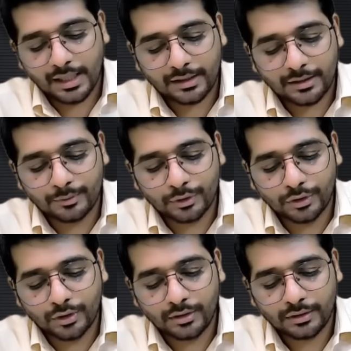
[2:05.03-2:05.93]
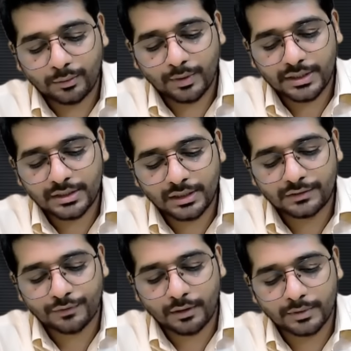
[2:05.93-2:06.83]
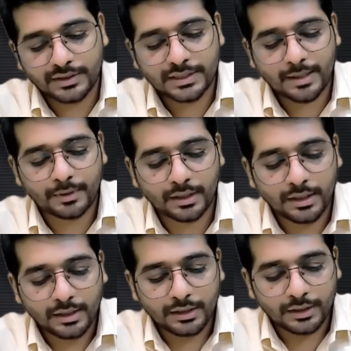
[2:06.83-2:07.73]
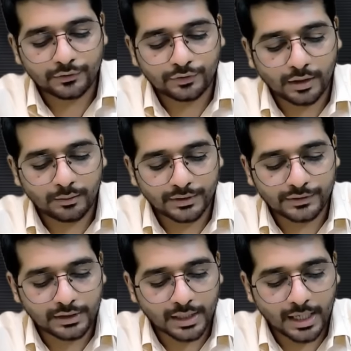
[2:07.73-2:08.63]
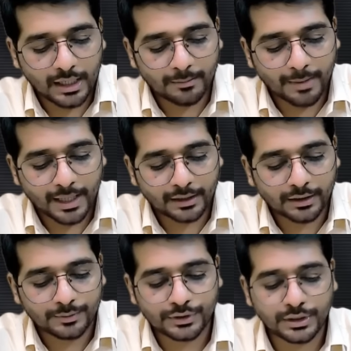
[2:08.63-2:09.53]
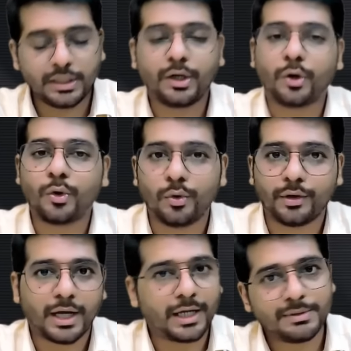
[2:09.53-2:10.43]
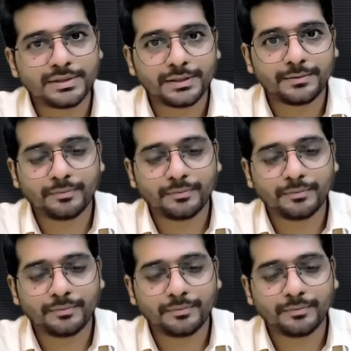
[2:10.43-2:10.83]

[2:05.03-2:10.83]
I come to know question is from the chapter Insolvency and Bankruptcy Code, IBC.